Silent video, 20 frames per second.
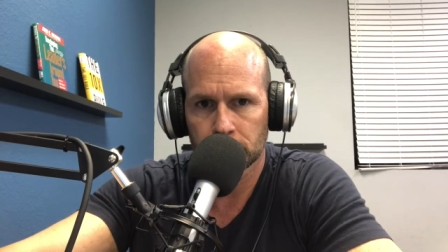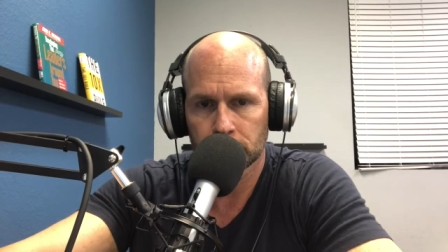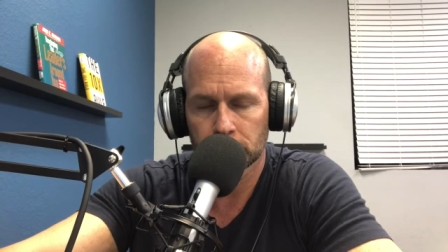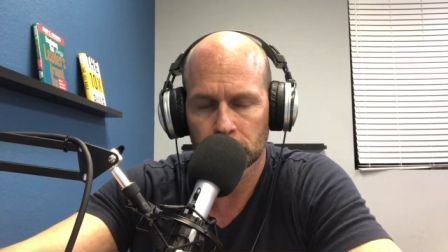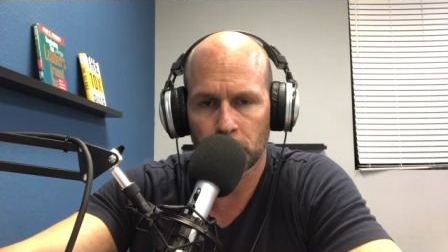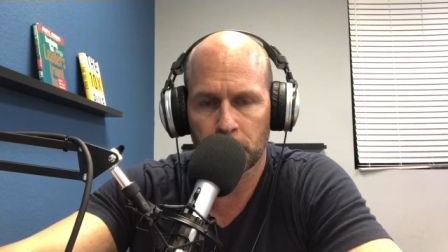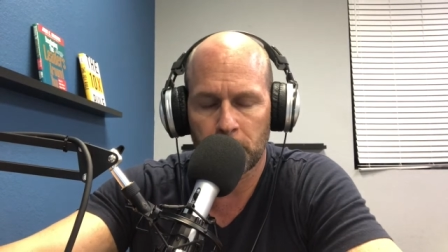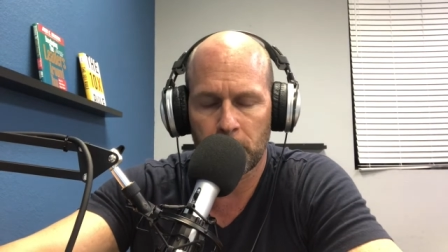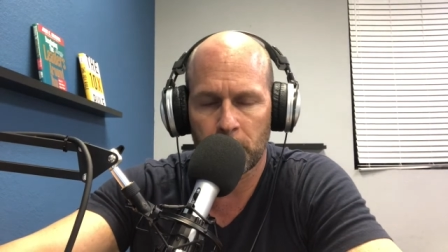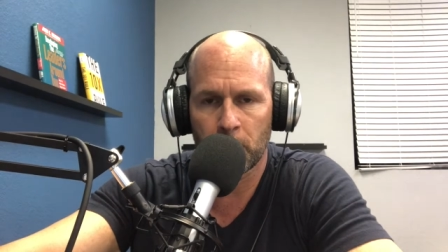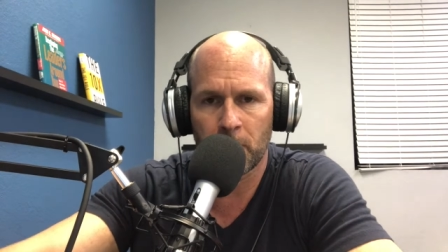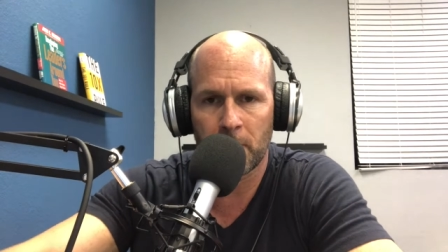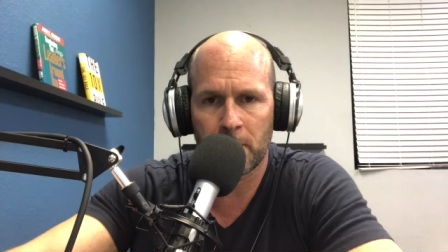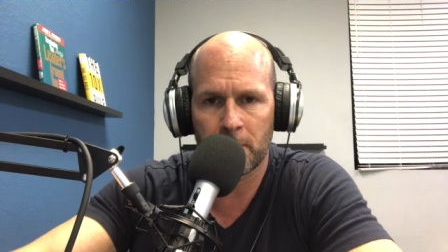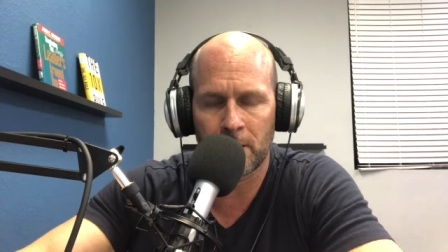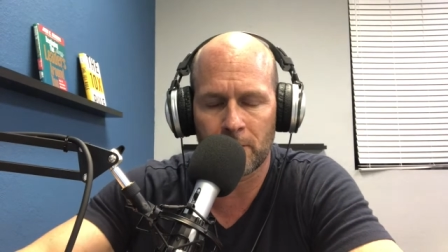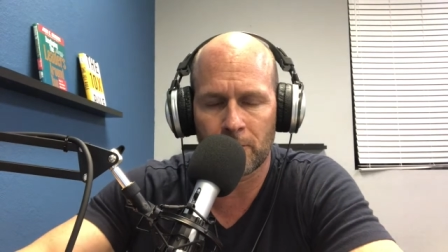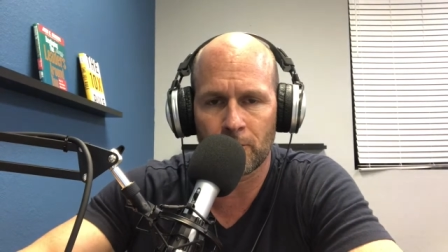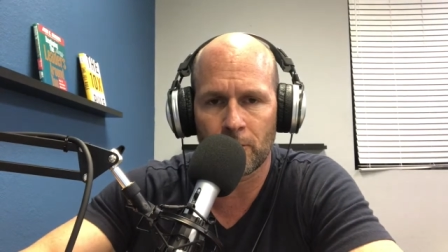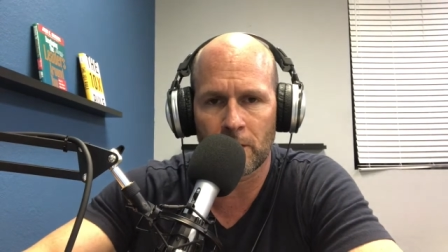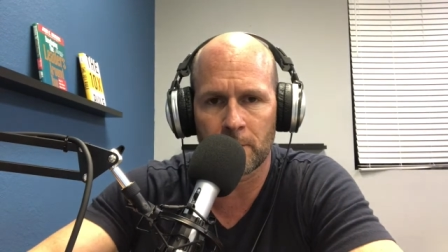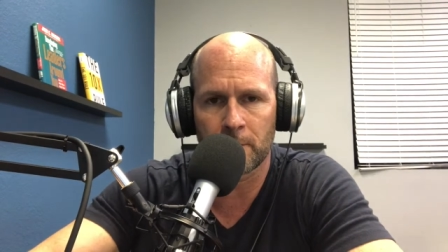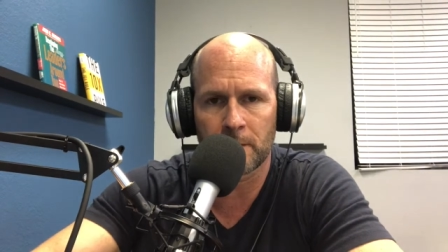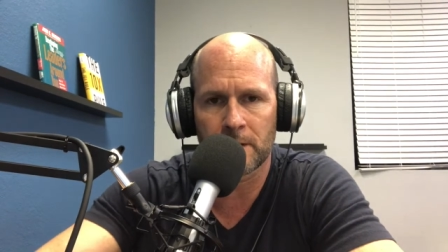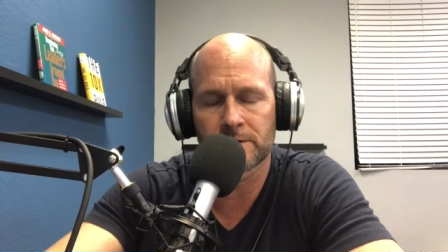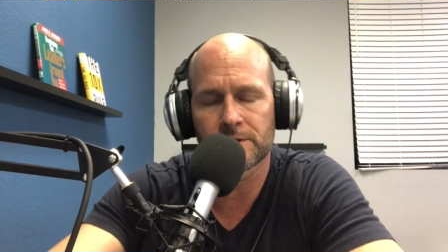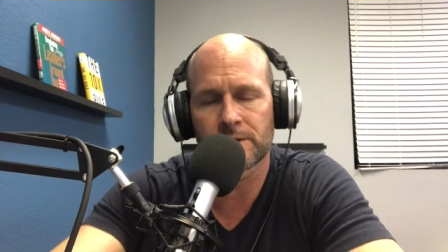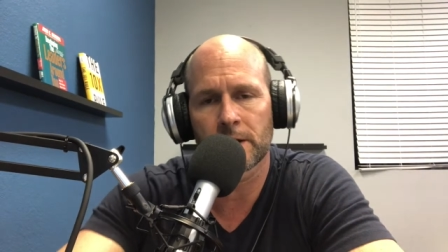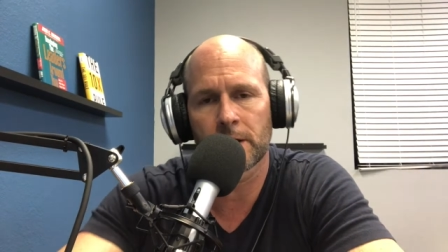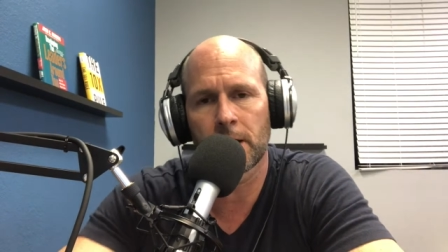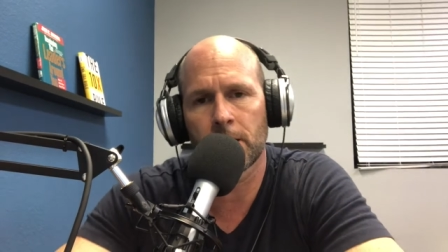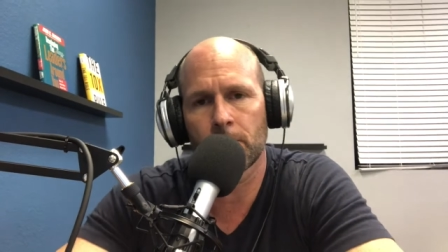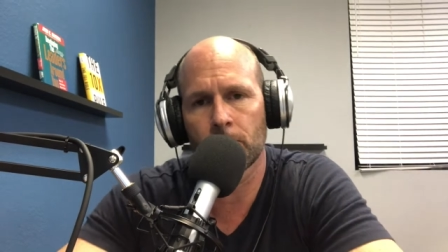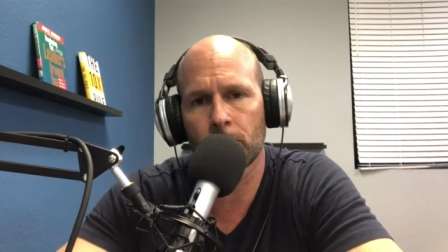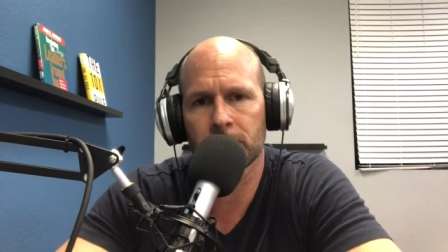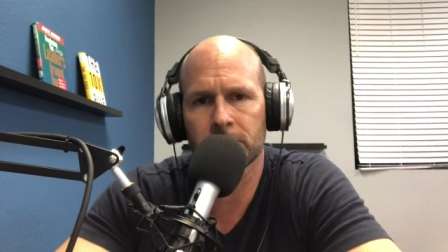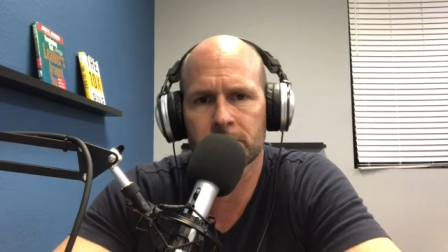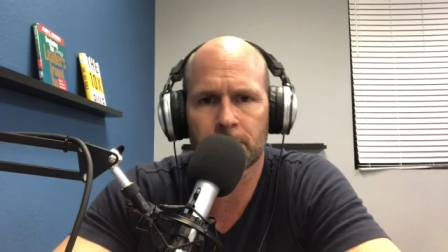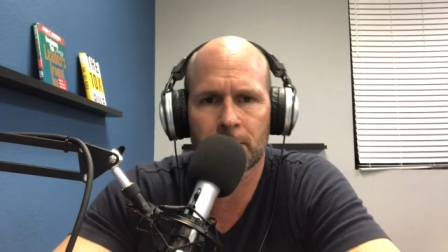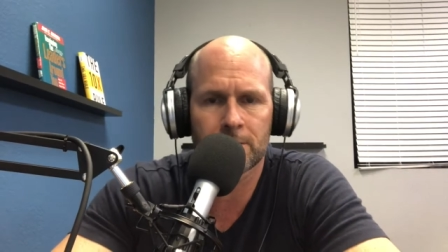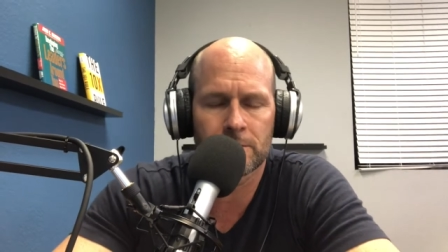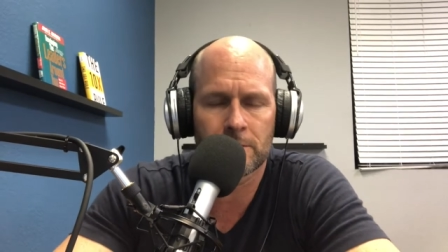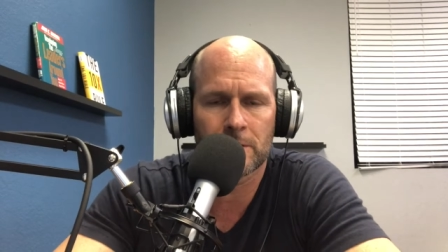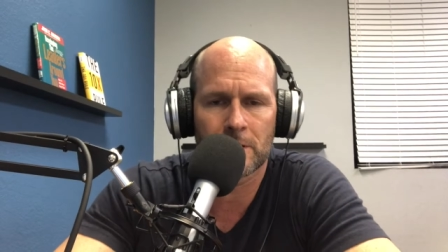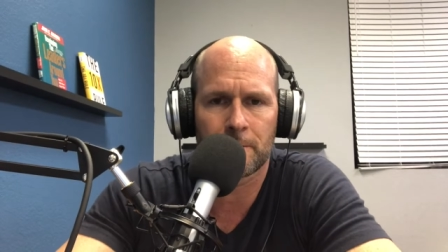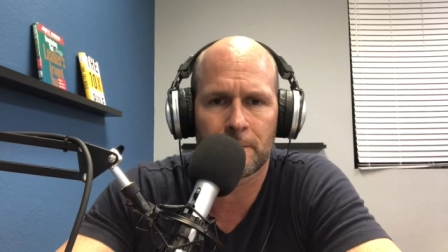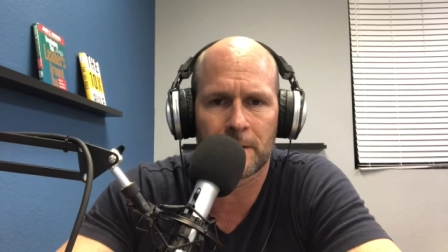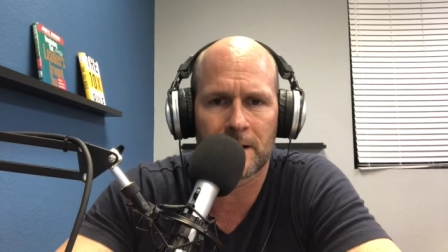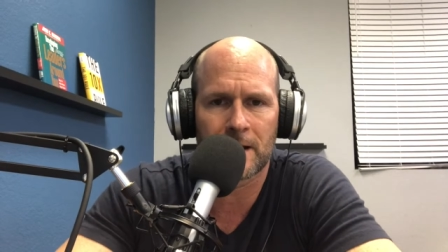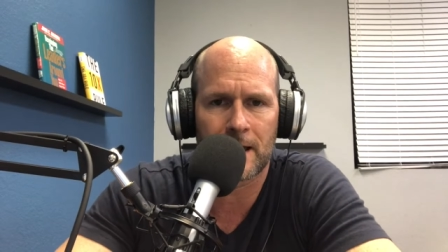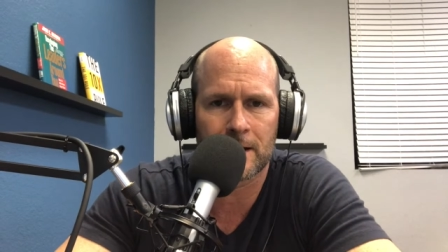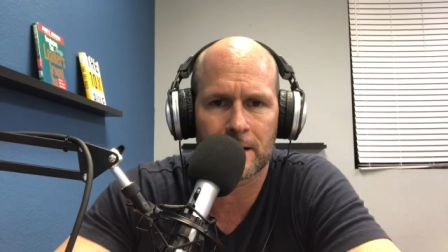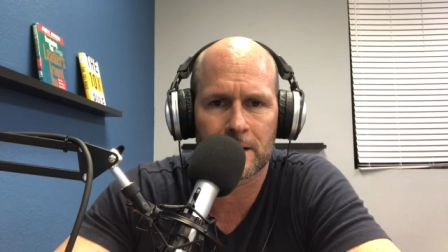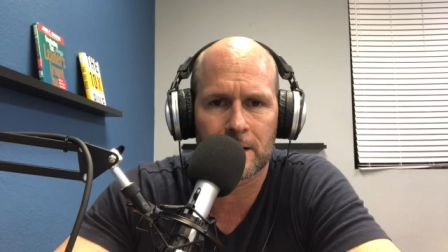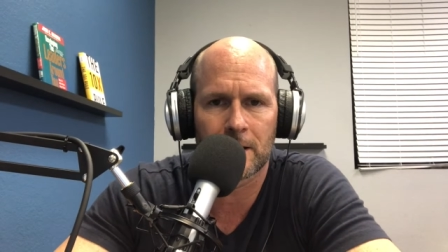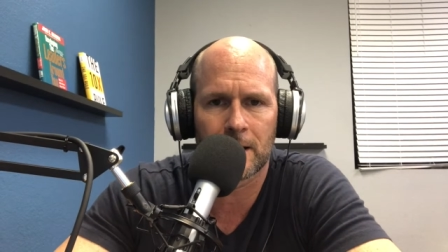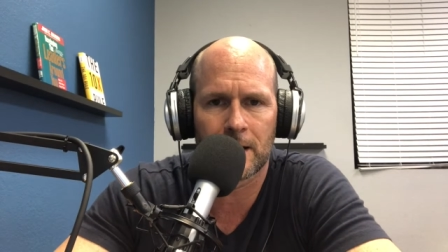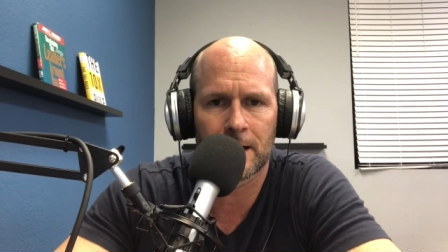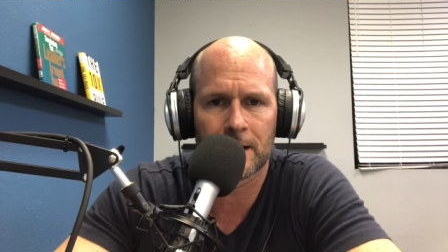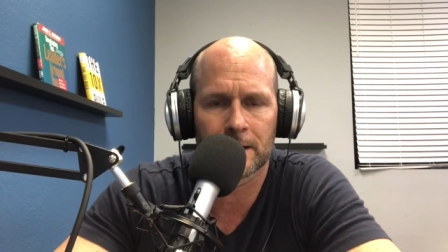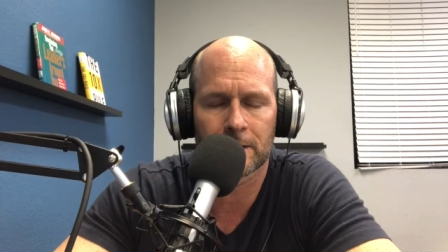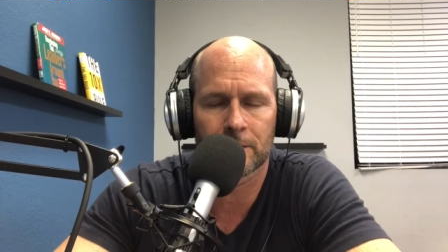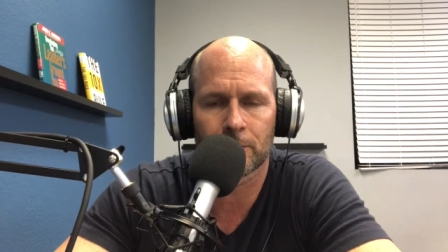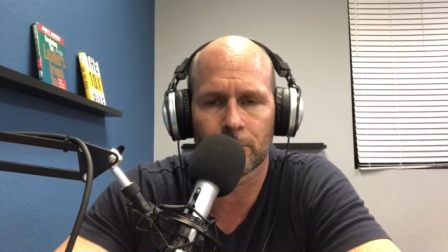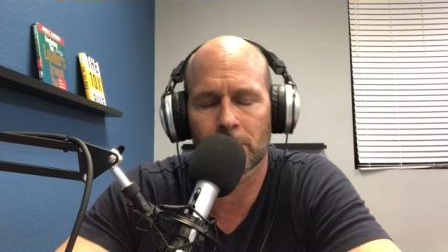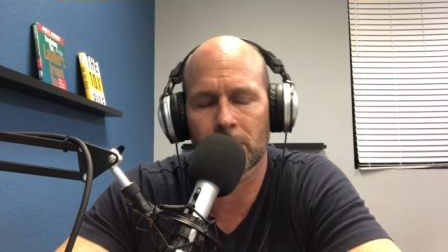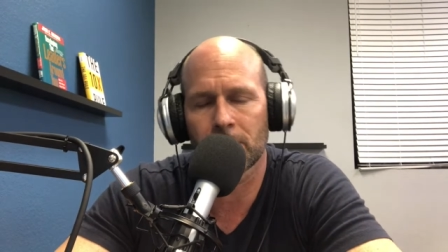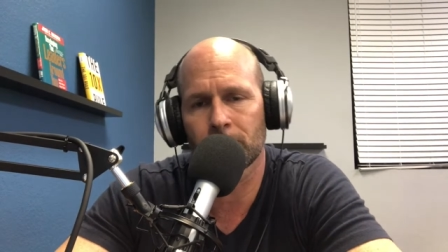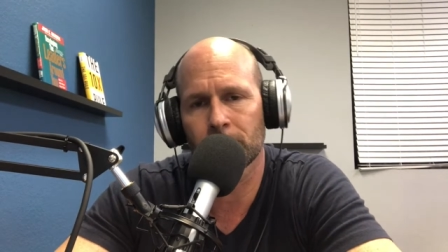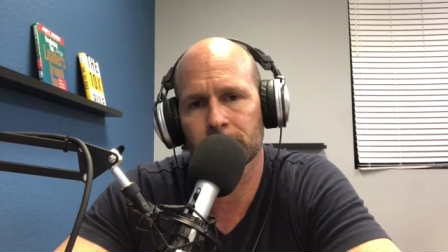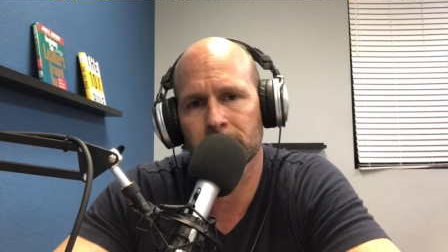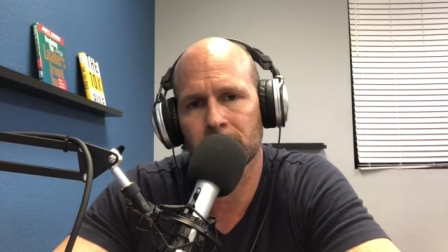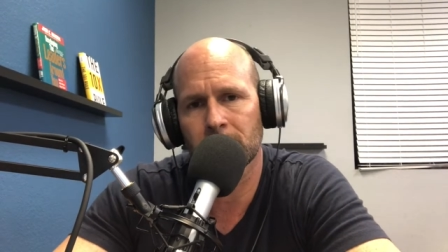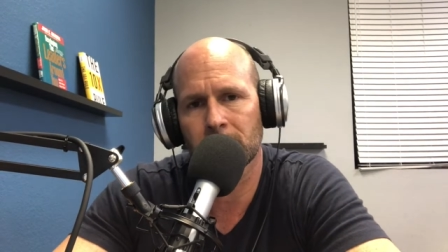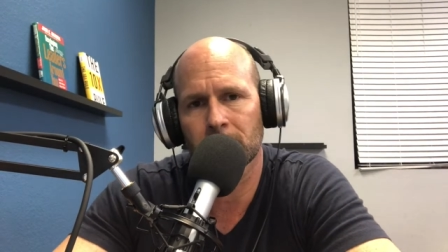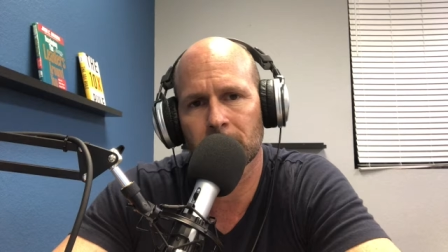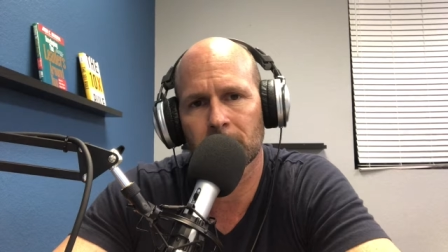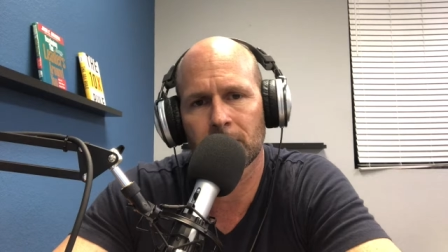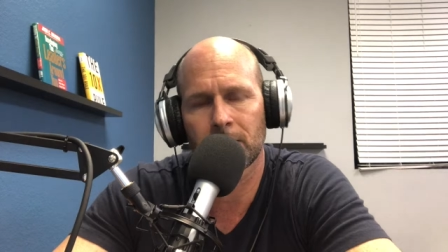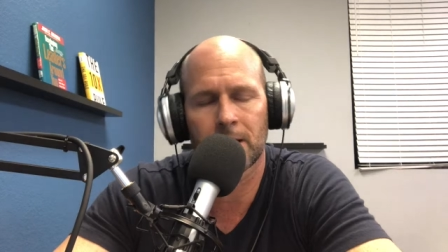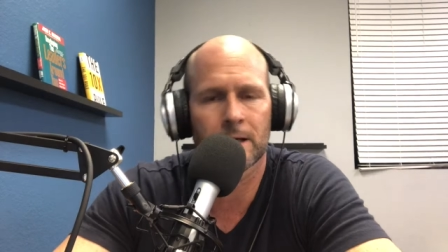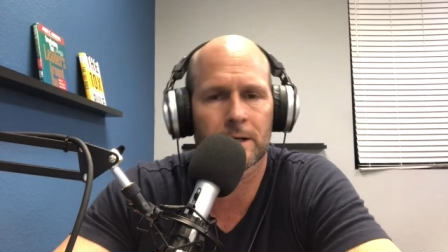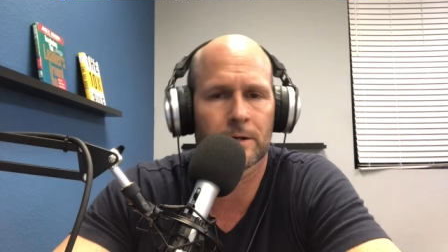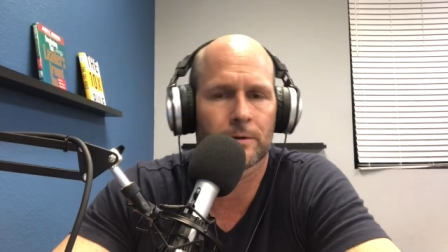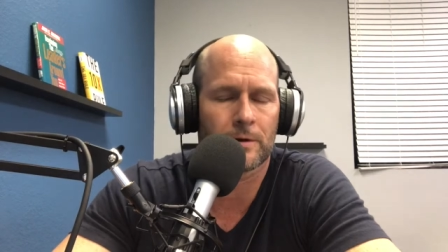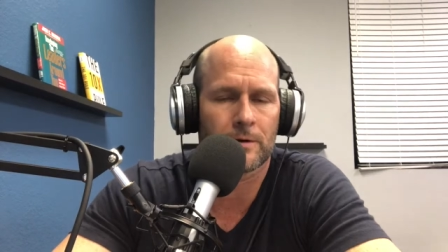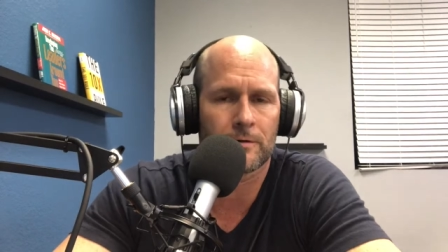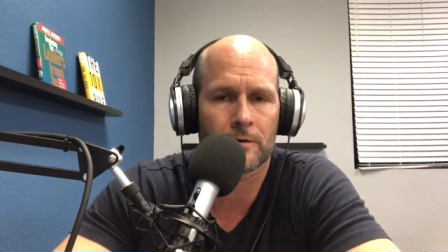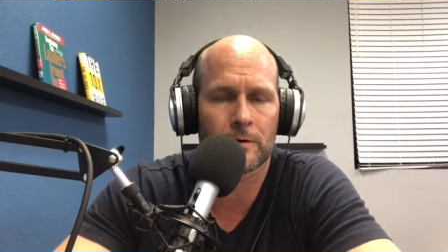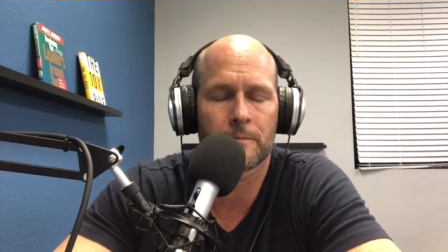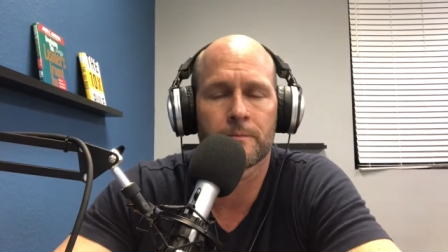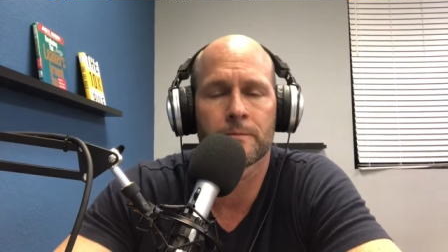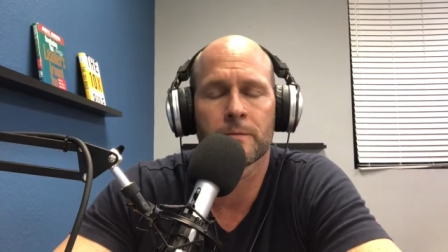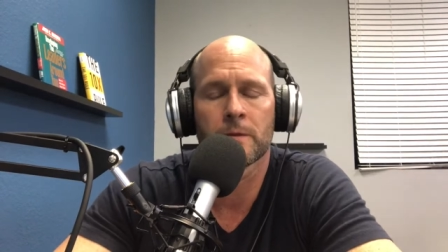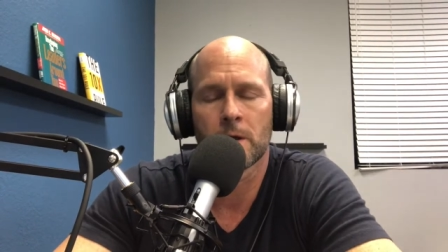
So people may make fun of me and say, hey, Rich, man, you get up at 9 o'clock or whatever, 10 o'clock or whatever.